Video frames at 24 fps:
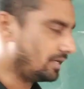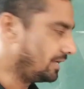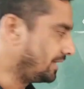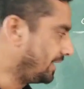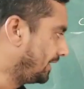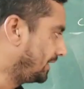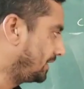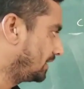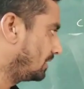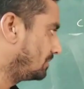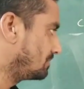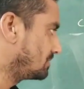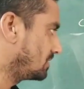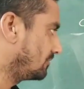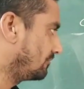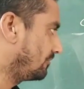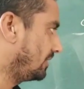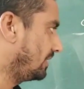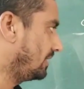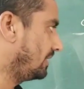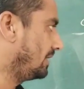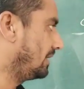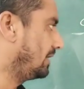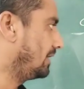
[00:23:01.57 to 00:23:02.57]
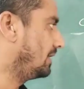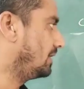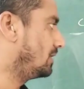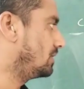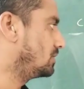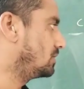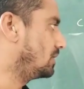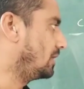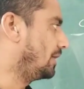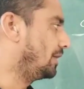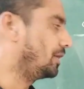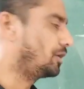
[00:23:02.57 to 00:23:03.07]
in terms of
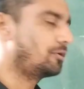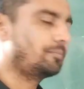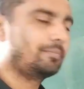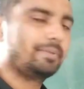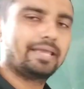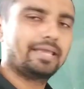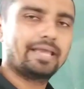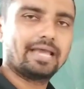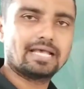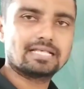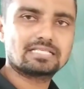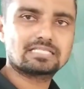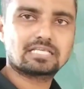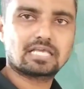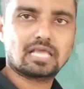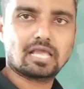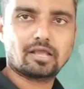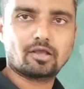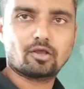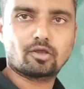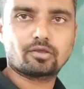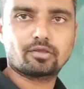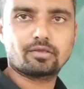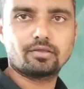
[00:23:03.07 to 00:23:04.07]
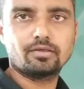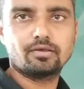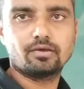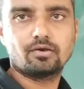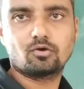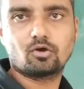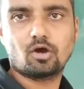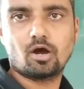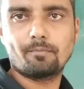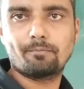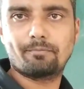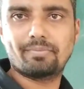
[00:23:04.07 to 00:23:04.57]
it will be has
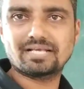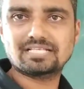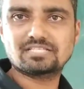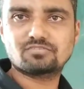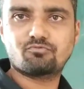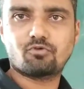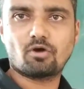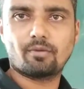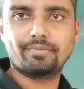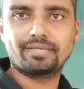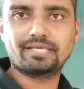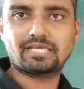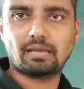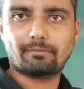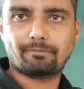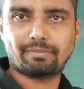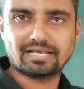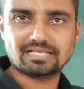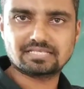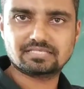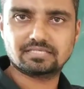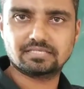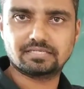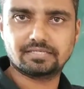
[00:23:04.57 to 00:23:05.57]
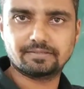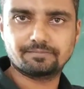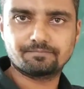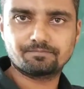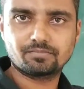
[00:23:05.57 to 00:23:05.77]
complex forming capacity.